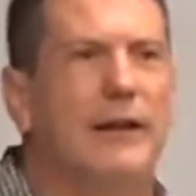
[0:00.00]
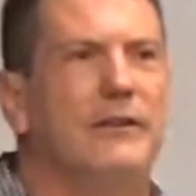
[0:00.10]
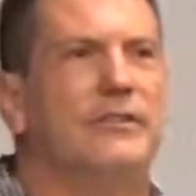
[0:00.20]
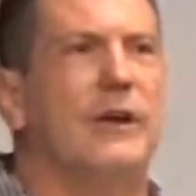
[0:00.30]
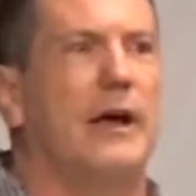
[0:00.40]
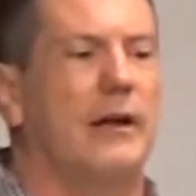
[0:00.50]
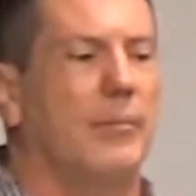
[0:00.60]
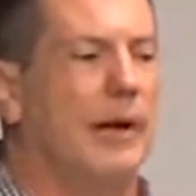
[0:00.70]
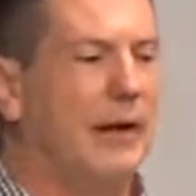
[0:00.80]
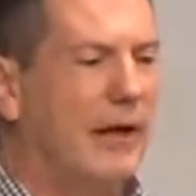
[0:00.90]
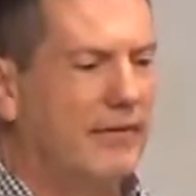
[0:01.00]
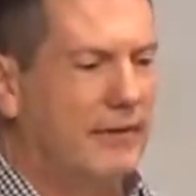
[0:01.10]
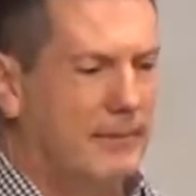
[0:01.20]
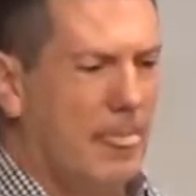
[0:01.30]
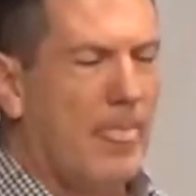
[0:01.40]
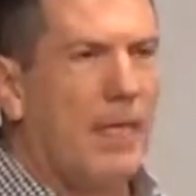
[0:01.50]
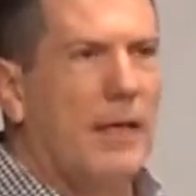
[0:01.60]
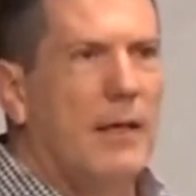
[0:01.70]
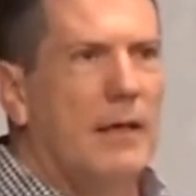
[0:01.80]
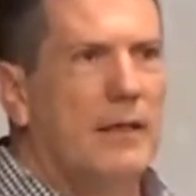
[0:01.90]
insight about heaven
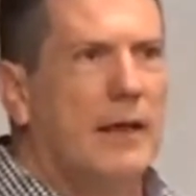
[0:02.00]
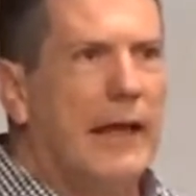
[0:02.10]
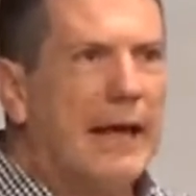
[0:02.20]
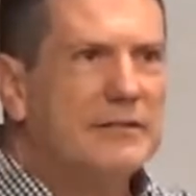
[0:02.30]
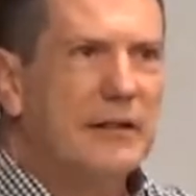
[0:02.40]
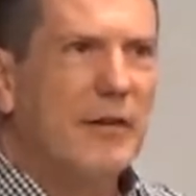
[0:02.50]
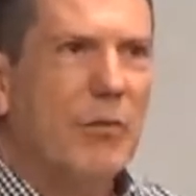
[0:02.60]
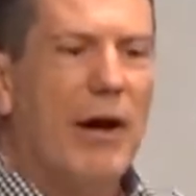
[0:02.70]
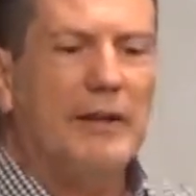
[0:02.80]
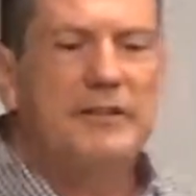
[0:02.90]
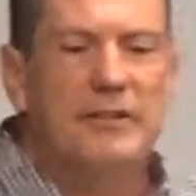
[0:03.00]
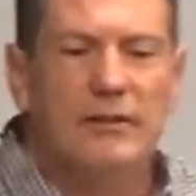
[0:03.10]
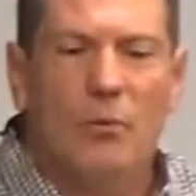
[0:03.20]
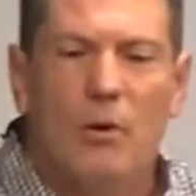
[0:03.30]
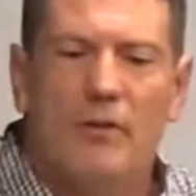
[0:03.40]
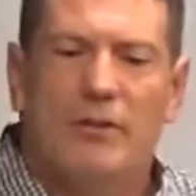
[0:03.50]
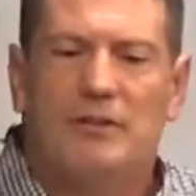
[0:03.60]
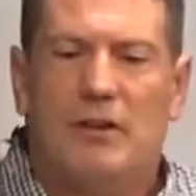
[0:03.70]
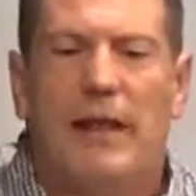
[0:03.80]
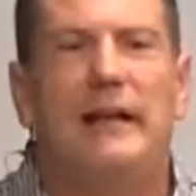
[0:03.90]
that he actually writes into one of his
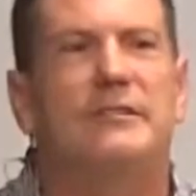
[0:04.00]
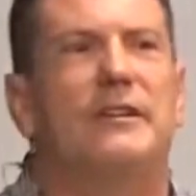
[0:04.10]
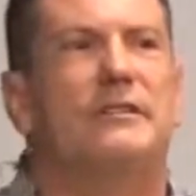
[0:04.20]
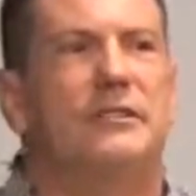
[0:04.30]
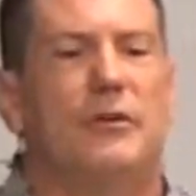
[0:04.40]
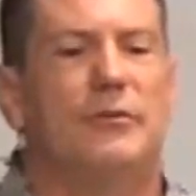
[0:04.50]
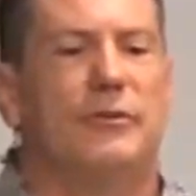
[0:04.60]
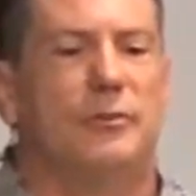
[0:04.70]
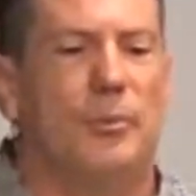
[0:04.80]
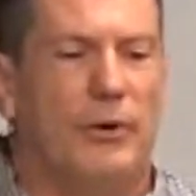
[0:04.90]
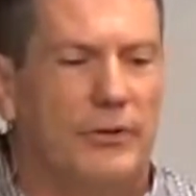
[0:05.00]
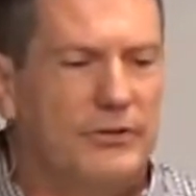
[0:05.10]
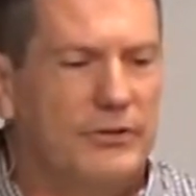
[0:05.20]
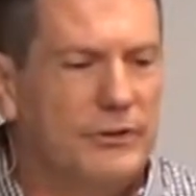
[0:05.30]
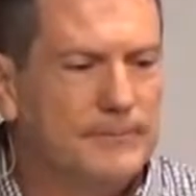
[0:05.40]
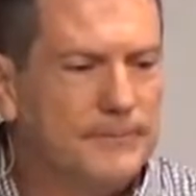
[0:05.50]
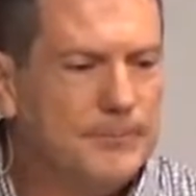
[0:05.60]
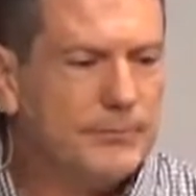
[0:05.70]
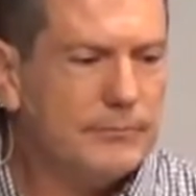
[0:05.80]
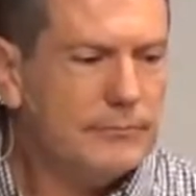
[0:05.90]
classic children's books.
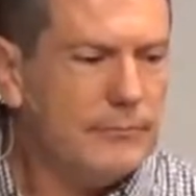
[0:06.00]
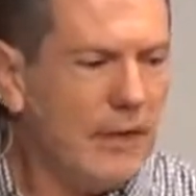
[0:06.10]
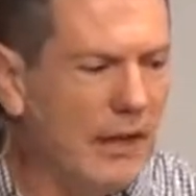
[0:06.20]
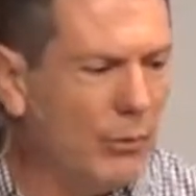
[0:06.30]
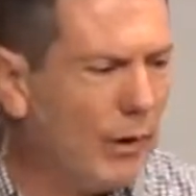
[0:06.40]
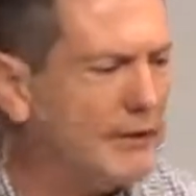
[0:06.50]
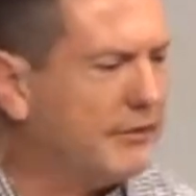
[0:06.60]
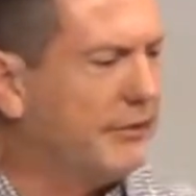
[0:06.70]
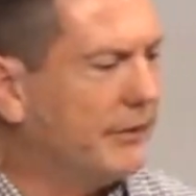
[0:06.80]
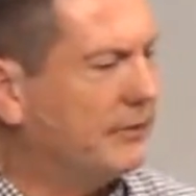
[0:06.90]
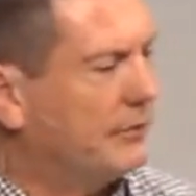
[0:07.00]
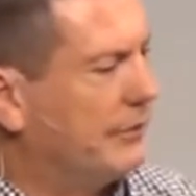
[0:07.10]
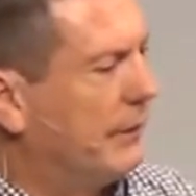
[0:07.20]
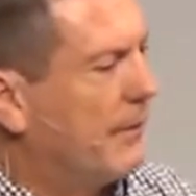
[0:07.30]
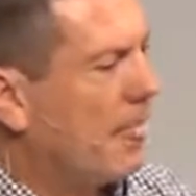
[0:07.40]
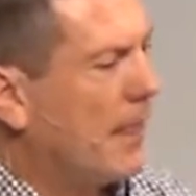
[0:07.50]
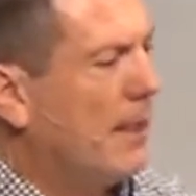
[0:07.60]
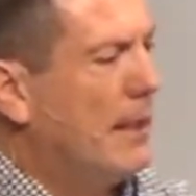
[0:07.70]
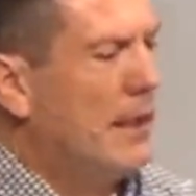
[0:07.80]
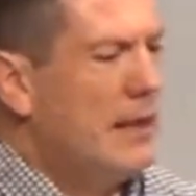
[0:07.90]
He writes this
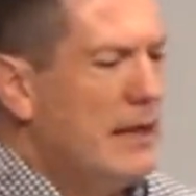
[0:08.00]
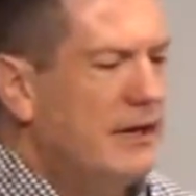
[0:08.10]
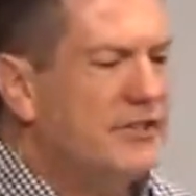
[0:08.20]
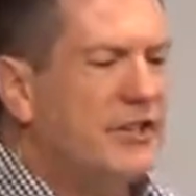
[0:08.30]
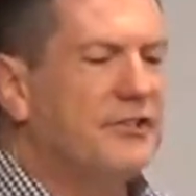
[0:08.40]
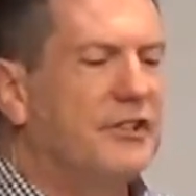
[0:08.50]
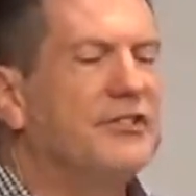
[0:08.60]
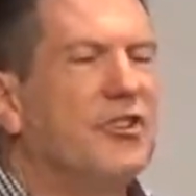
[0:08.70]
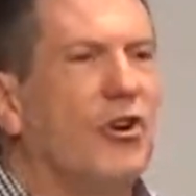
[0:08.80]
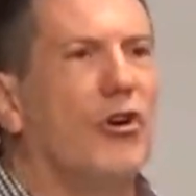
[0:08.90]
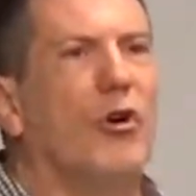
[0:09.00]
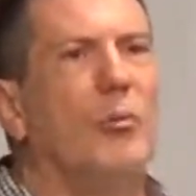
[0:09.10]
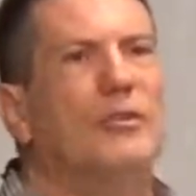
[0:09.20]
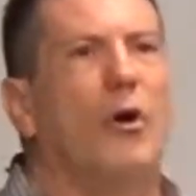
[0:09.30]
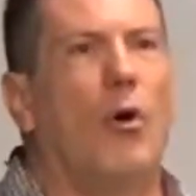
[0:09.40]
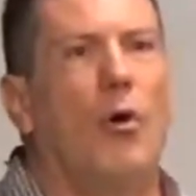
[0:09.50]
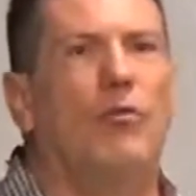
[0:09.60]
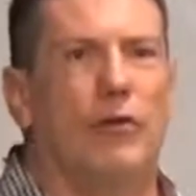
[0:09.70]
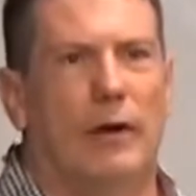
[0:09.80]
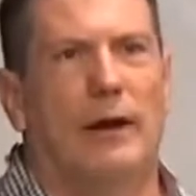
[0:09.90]
he says the term is
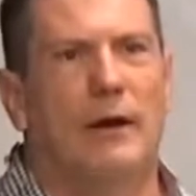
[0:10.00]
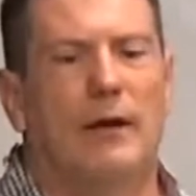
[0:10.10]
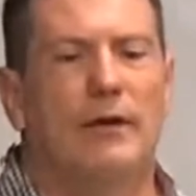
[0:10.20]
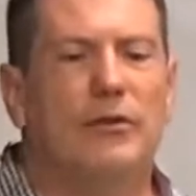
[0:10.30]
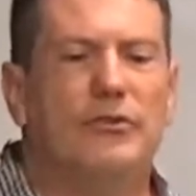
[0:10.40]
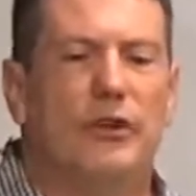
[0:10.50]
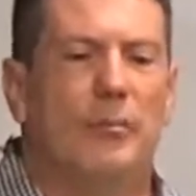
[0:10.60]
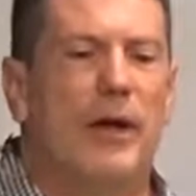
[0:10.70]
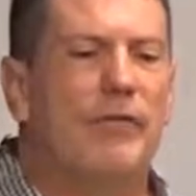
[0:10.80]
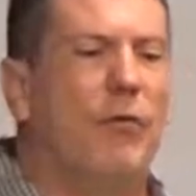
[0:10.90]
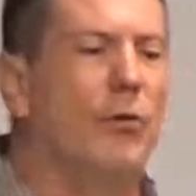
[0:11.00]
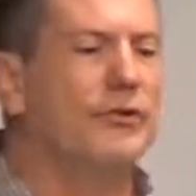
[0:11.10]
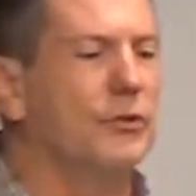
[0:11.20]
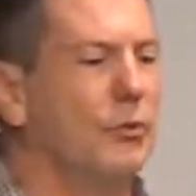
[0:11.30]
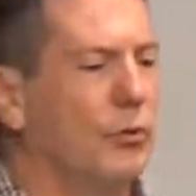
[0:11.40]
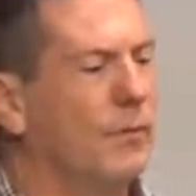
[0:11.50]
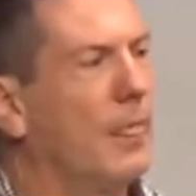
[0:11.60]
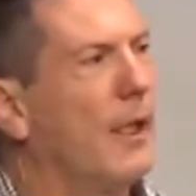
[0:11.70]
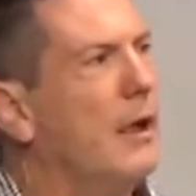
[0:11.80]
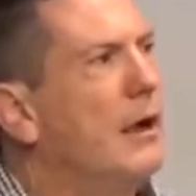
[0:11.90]
over. Using the metaphor of school,
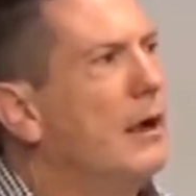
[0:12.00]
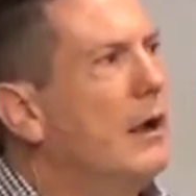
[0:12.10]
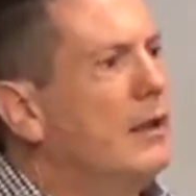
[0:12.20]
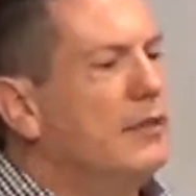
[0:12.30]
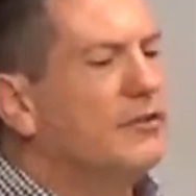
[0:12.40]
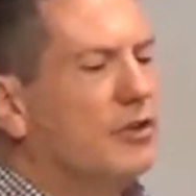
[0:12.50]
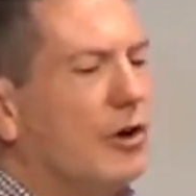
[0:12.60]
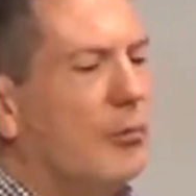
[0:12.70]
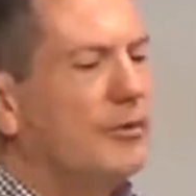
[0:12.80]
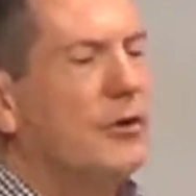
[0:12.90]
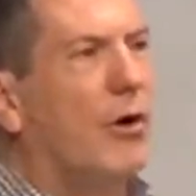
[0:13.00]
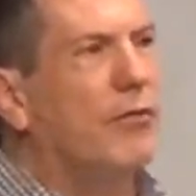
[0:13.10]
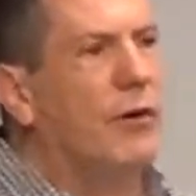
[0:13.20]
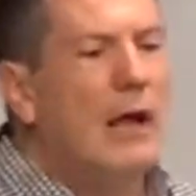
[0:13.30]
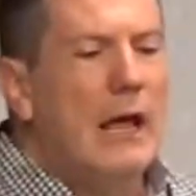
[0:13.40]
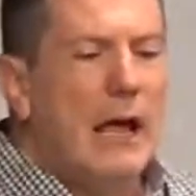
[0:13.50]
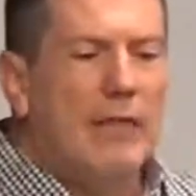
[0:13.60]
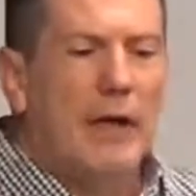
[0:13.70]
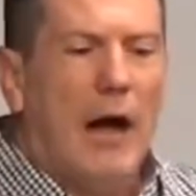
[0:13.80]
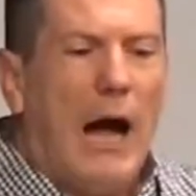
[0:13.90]
the term is over
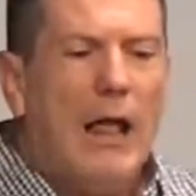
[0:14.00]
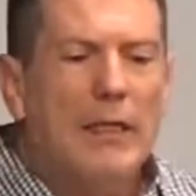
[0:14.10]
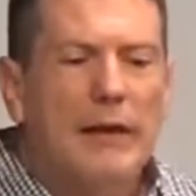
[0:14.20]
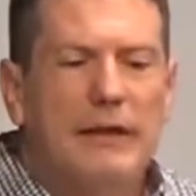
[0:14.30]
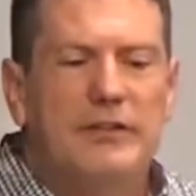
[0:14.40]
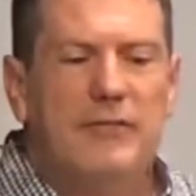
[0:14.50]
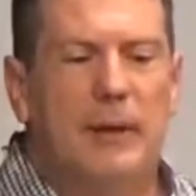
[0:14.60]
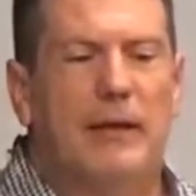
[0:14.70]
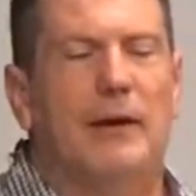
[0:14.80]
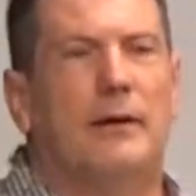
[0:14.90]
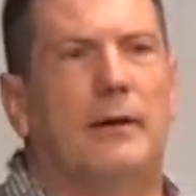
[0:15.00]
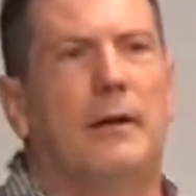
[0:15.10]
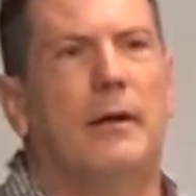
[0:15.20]
and the holidays have begun.